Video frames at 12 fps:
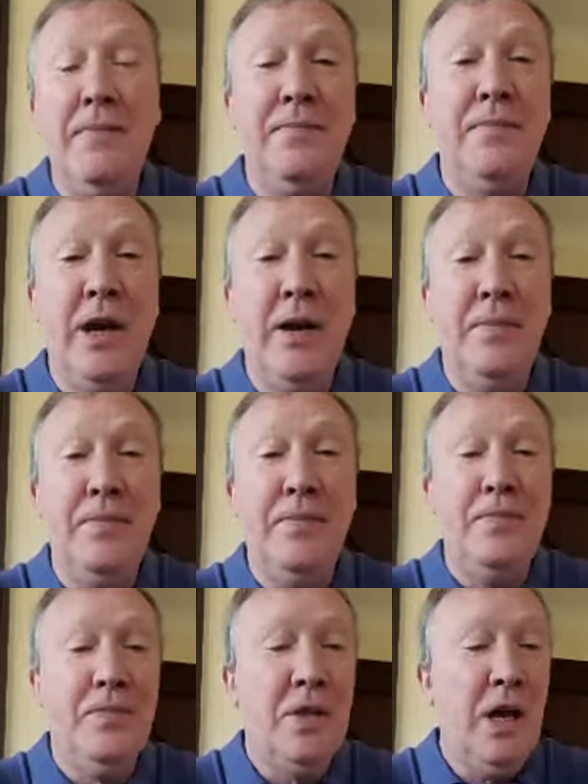yeah.
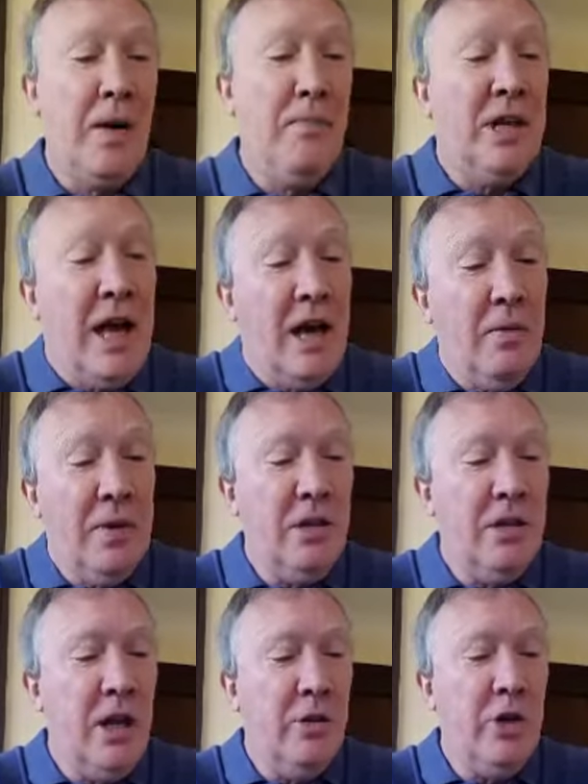Um, but yeah, I mean,
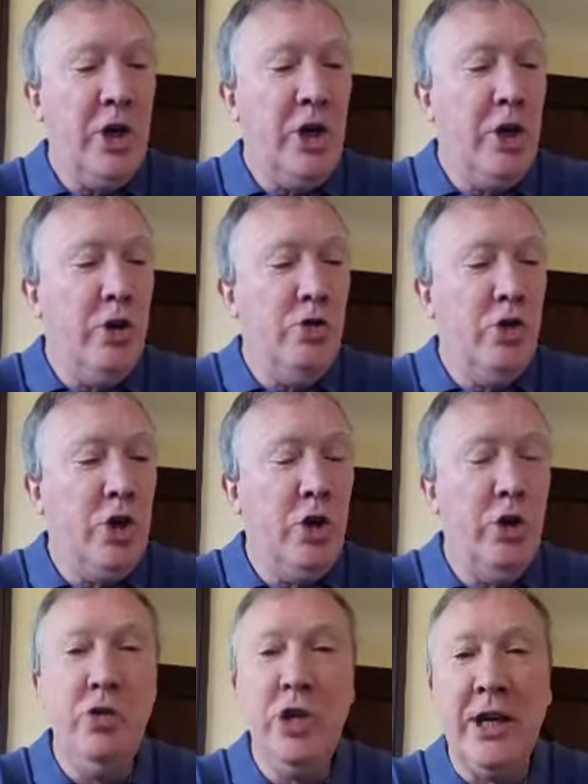you know, huge,
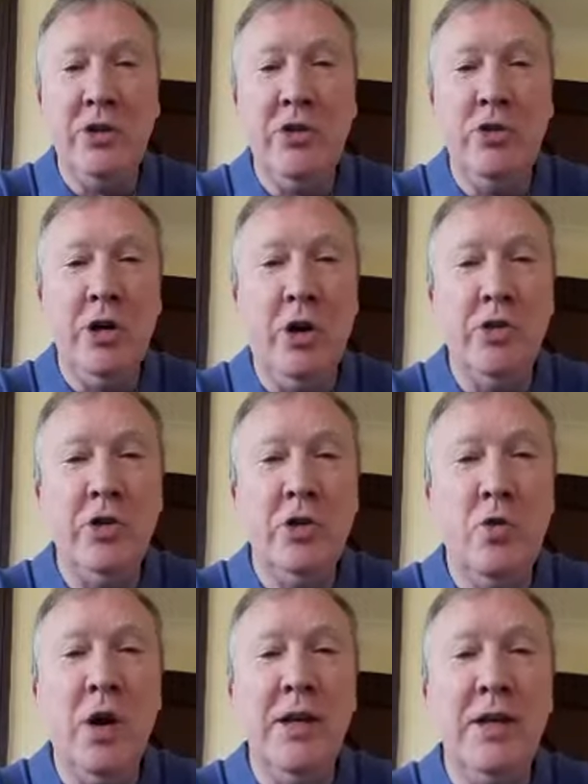huge extra costs.
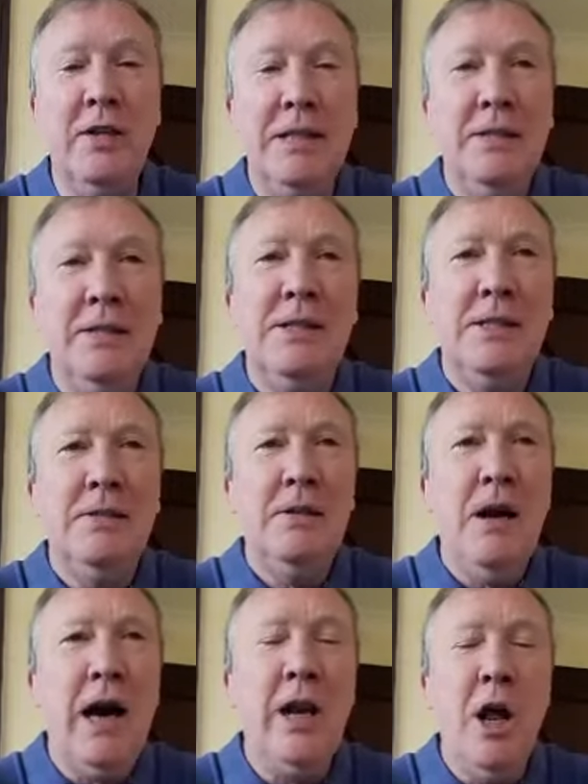Quite.
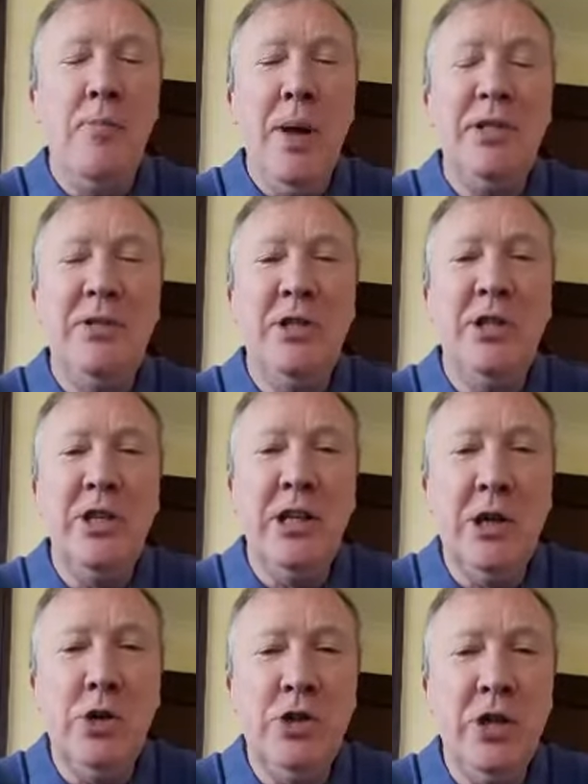I don't know, maybe it's the
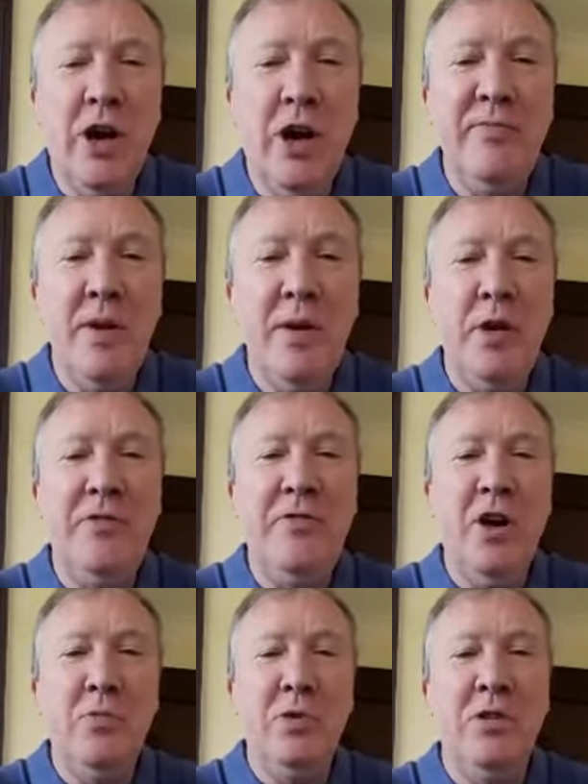cynical side of me, but if
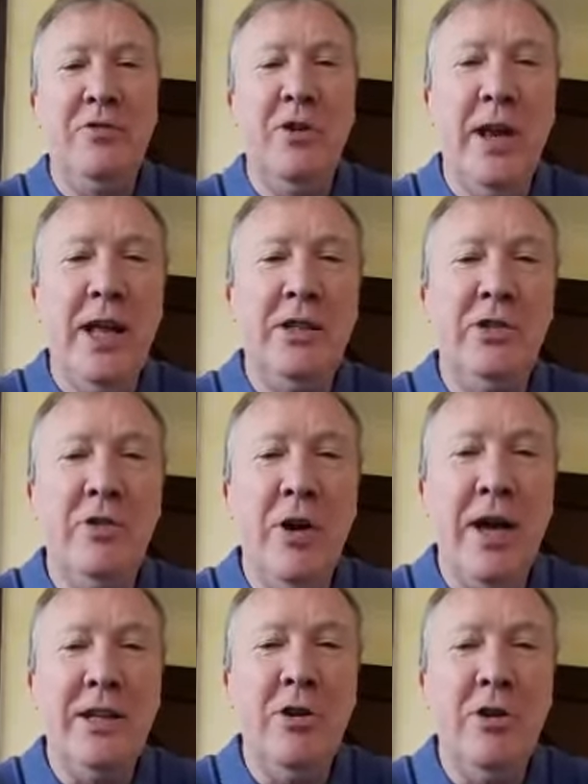I was the finance
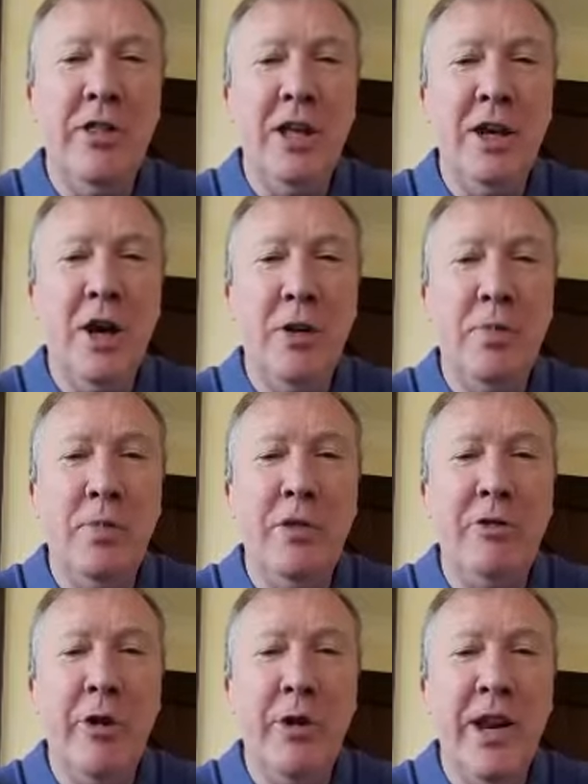director, I think I'd be
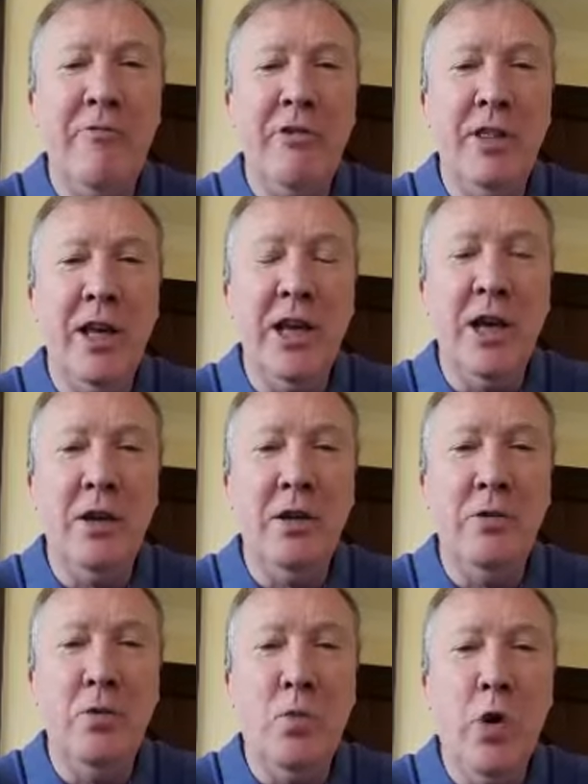throwing everything at
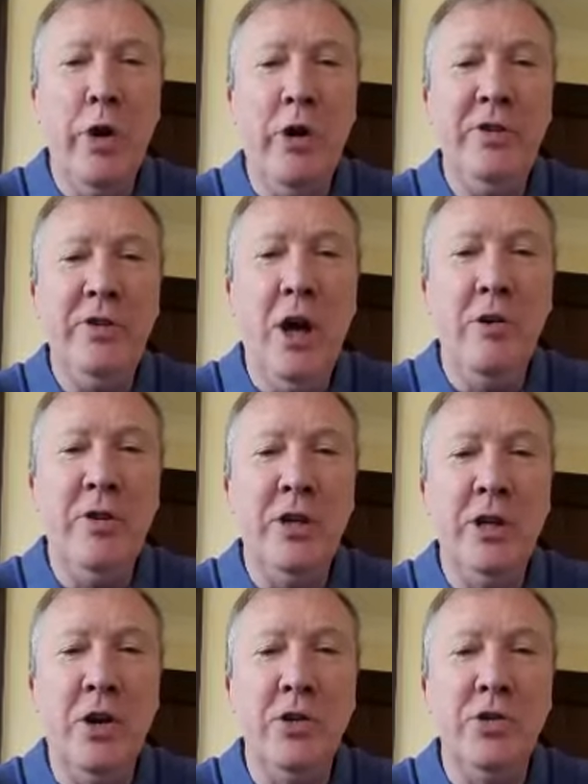one off COVID
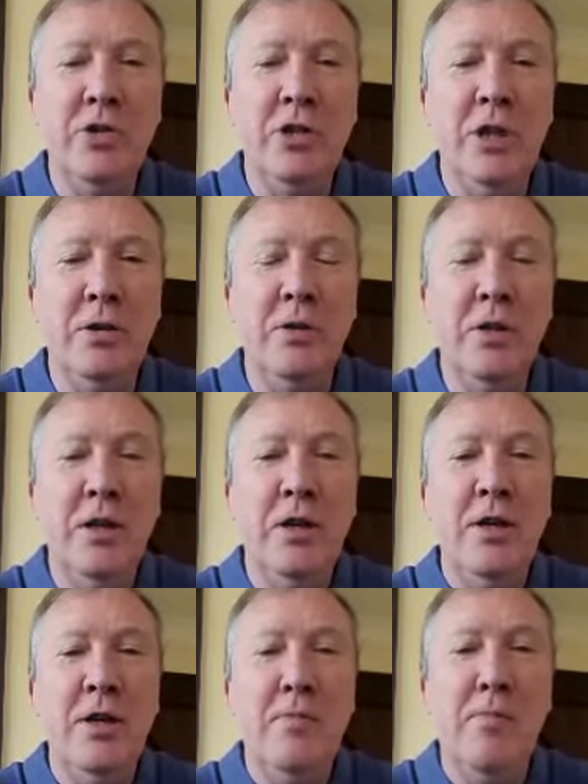costs to
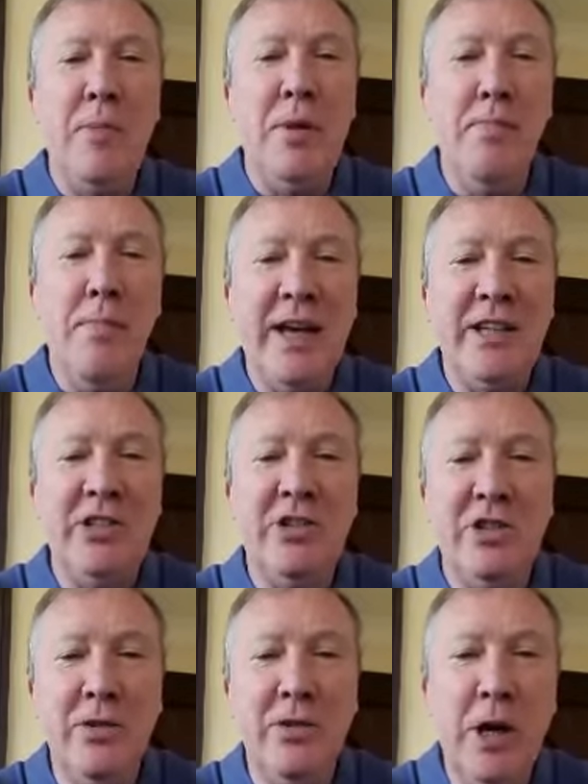maybe mask
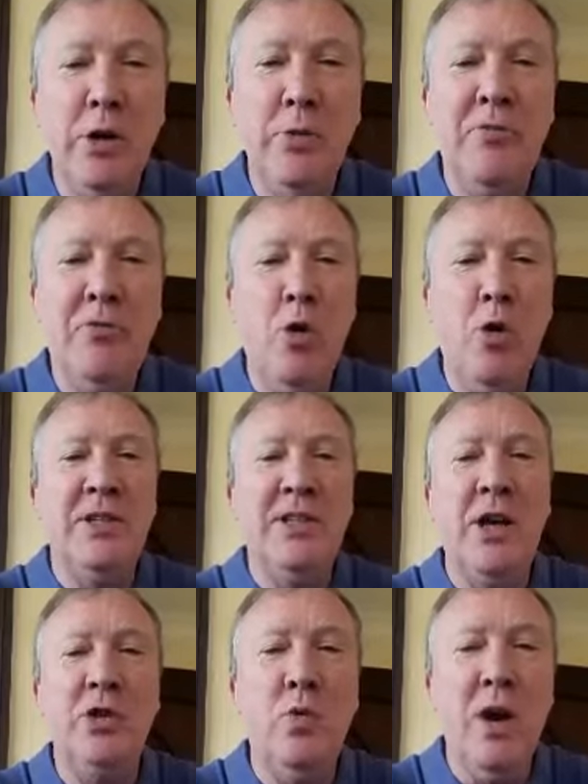some underperformance
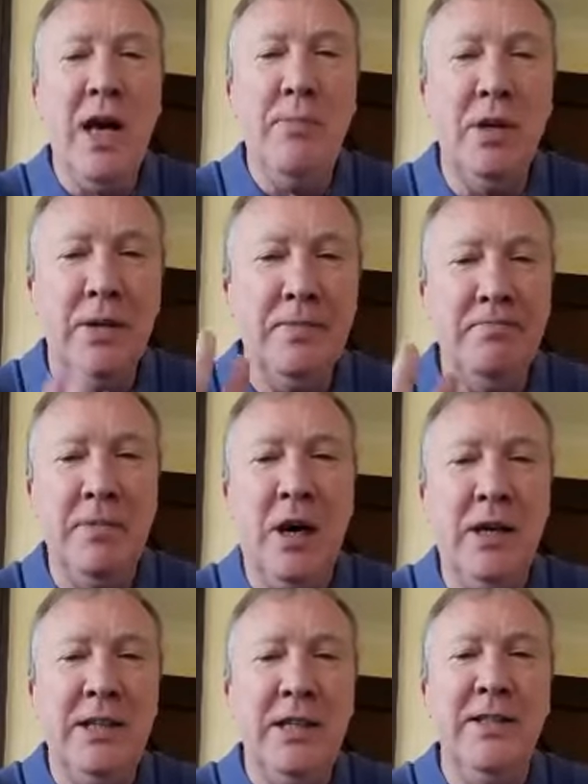elsewhere. But I
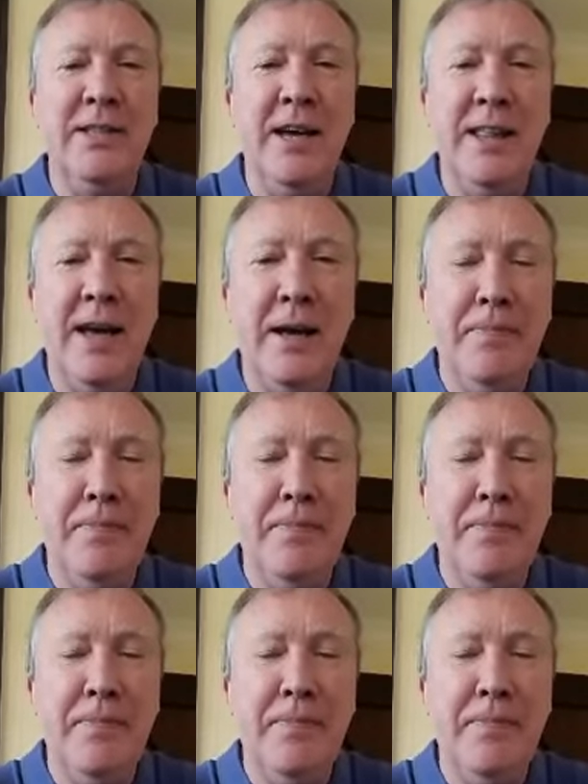didn't say that.